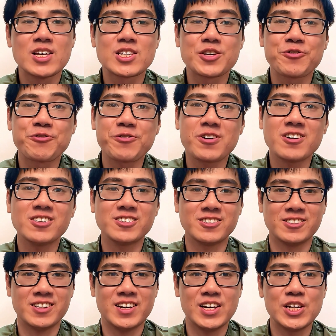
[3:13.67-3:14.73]
The
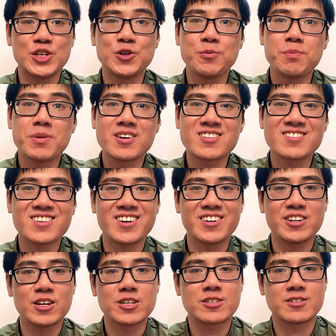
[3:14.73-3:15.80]
first thing you must
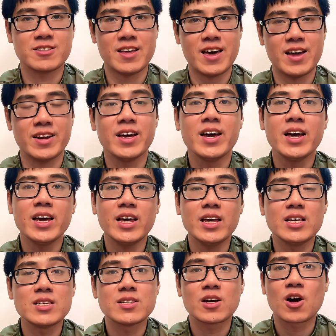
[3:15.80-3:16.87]
understand
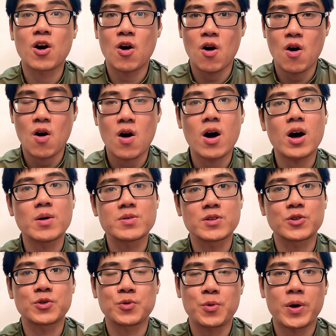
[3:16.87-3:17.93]
is the core of
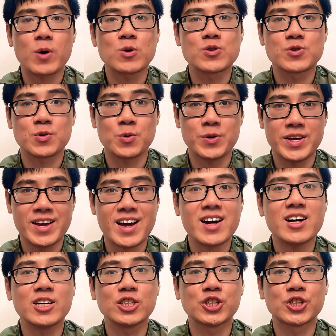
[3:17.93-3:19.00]
the 12
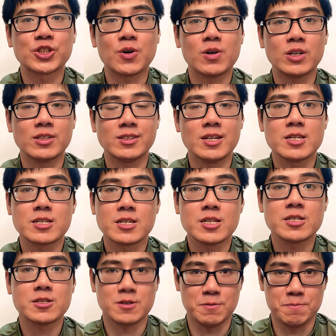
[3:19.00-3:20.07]
zodiac astrology
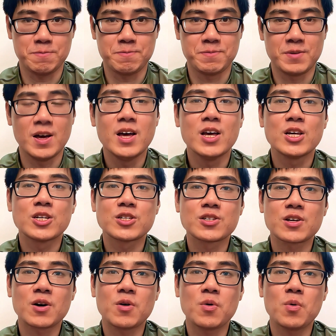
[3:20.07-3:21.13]
system.
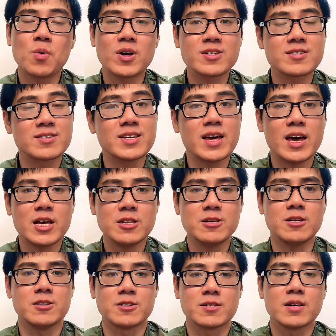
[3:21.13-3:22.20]
So, what's the
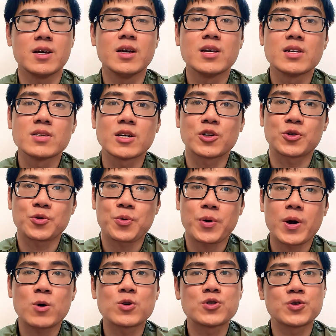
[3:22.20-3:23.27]
essence? The
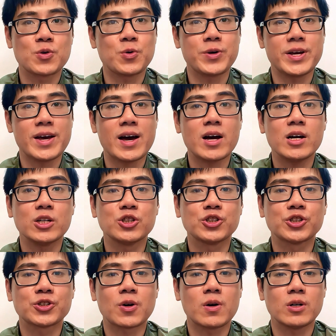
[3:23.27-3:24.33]
12 zodiac
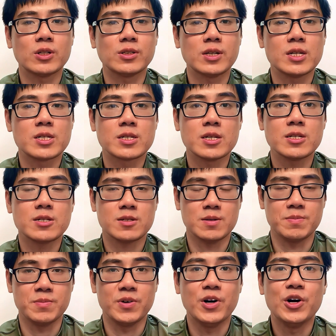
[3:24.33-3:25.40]
astrology
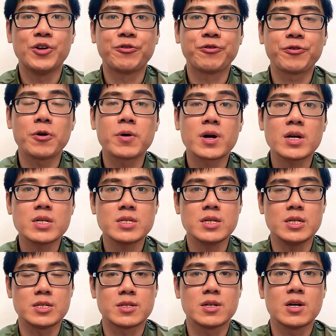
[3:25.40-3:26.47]
system
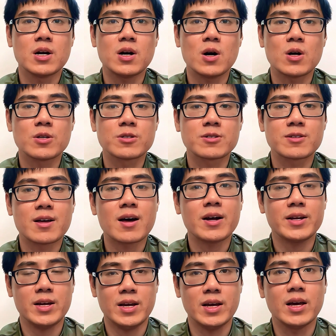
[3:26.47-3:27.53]
focuses on
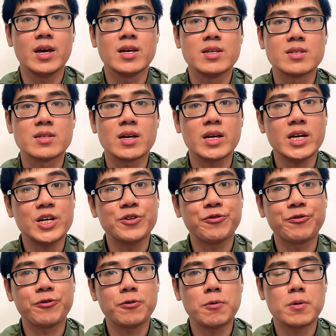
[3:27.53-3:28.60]
studying the
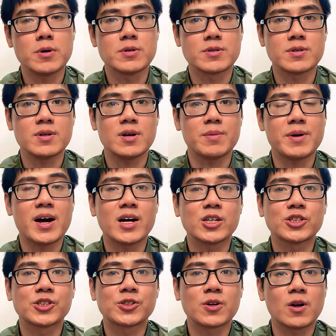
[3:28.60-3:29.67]
influence of
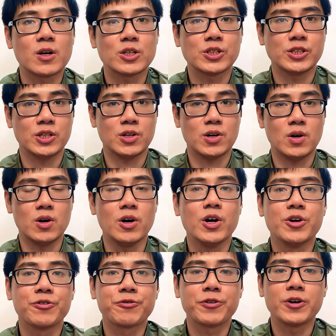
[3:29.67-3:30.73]

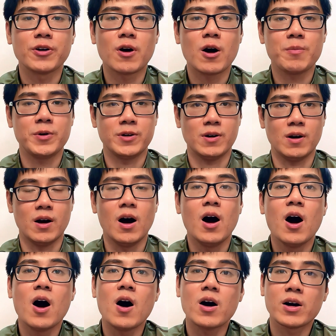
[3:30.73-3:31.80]
astrological phenomena
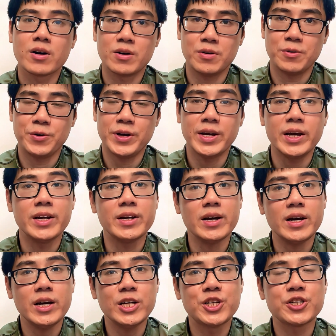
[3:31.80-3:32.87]
occurring in
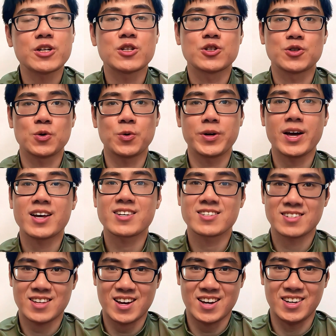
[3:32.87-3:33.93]
each zodiac
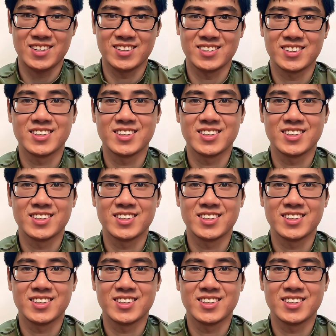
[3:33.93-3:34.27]
sign.